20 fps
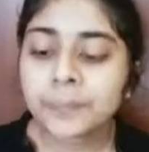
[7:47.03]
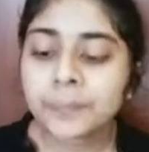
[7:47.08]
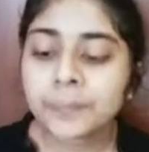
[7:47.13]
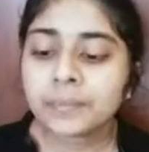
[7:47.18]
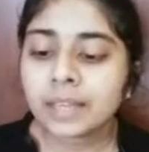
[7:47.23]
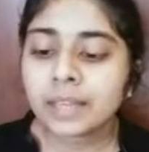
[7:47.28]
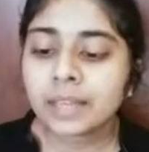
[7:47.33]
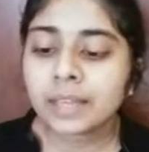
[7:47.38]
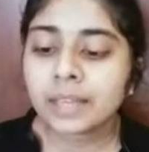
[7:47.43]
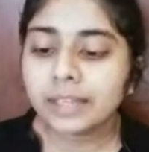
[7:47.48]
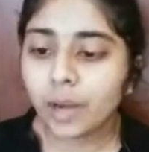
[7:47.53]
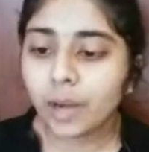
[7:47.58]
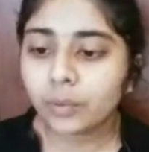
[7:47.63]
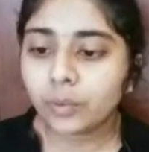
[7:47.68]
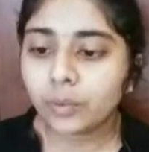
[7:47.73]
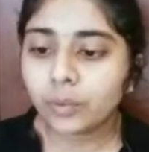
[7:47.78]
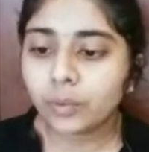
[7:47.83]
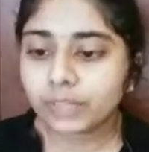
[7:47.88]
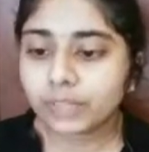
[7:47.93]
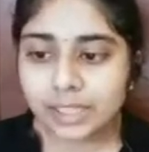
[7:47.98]
Now the
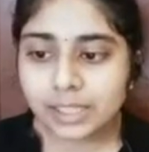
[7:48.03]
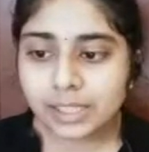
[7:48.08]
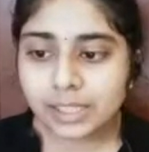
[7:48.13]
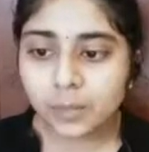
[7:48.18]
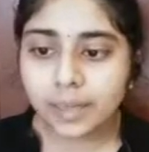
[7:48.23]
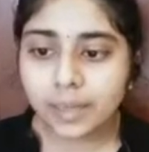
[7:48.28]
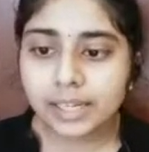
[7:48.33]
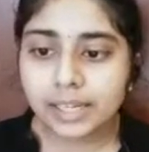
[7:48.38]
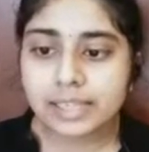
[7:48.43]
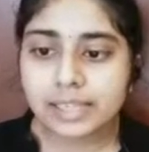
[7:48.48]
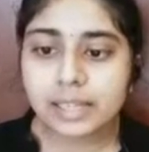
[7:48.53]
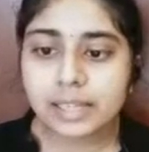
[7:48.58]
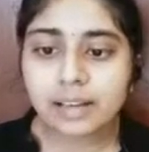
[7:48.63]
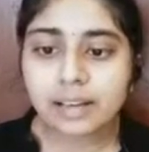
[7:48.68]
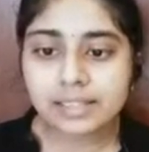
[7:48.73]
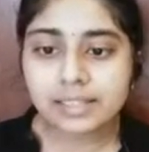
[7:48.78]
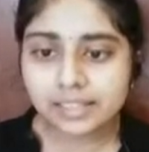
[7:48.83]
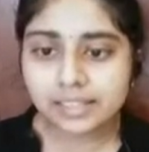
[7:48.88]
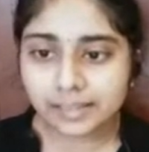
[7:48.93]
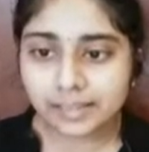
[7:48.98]
next one is a
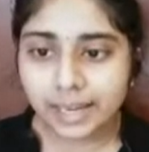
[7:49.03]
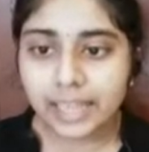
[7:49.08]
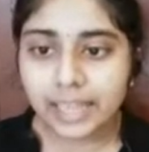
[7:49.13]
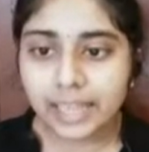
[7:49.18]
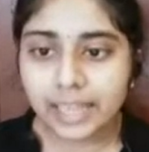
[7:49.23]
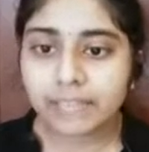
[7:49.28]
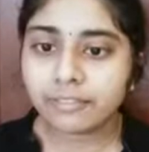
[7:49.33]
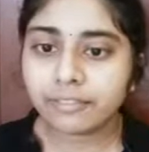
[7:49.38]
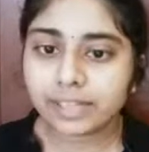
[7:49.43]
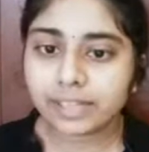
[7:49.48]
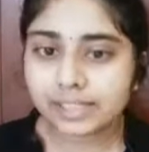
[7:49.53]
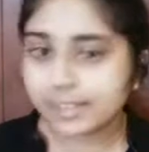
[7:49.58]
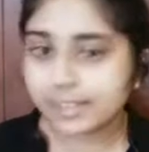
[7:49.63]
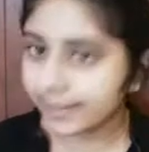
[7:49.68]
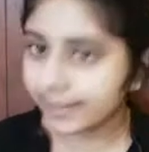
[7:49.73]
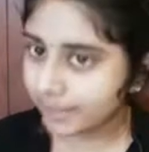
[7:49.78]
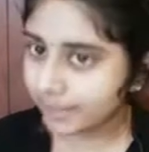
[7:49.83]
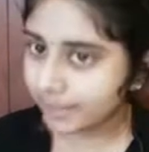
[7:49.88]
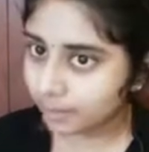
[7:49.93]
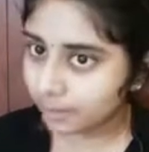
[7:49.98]
straight fixed rate
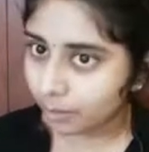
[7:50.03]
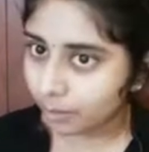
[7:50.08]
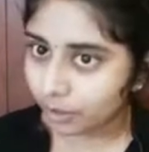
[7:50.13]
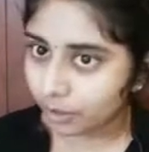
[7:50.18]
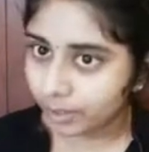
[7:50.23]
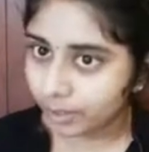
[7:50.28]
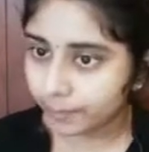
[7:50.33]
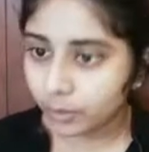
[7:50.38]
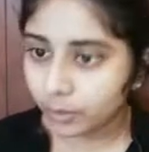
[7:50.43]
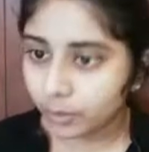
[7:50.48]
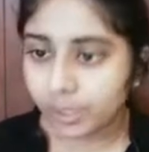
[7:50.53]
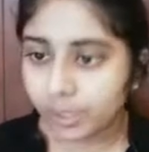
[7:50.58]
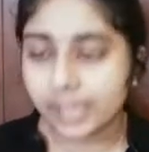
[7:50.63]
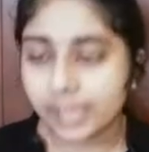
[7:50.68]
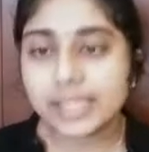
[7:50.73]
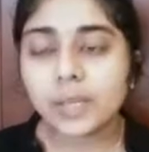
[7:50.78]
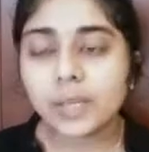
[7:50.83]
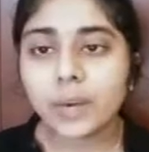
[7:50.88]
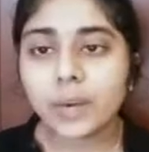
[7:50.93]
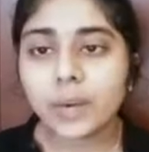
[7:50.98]
bond. Okay, so
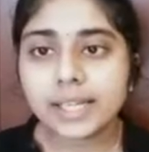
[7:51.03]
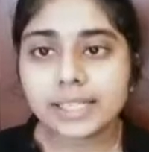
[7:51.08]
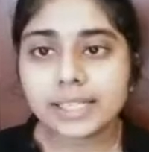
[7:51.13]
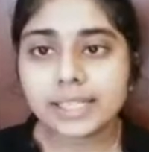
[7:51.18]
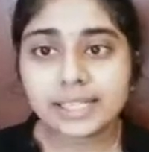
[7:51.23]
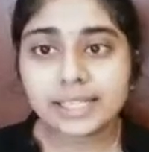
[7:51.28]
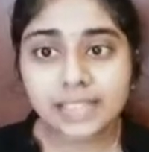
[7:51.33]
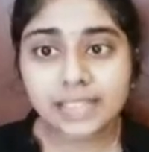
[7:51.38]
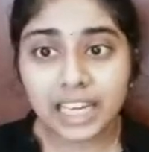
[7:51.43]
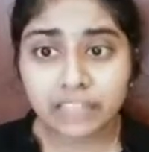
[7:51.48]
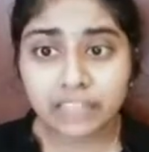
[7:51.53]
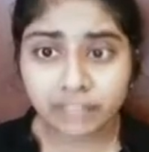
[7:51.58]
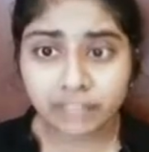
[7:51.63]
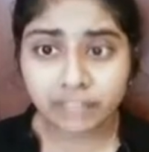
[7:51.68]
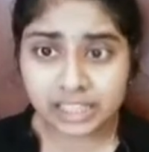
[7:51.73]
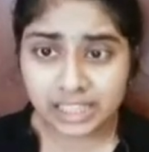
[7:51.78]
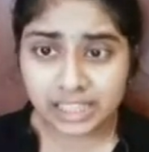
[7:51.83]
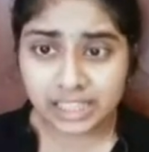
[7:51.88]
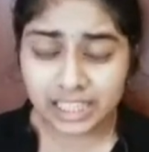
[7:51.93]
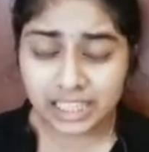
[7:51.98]
what is a straight fixed
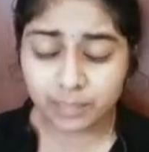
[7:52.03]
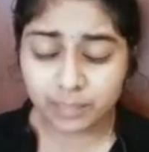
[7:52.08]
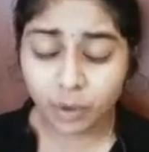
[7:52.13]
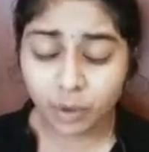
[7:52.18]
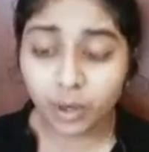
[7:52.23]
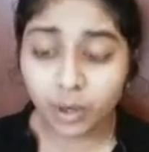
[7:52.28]
rate bond?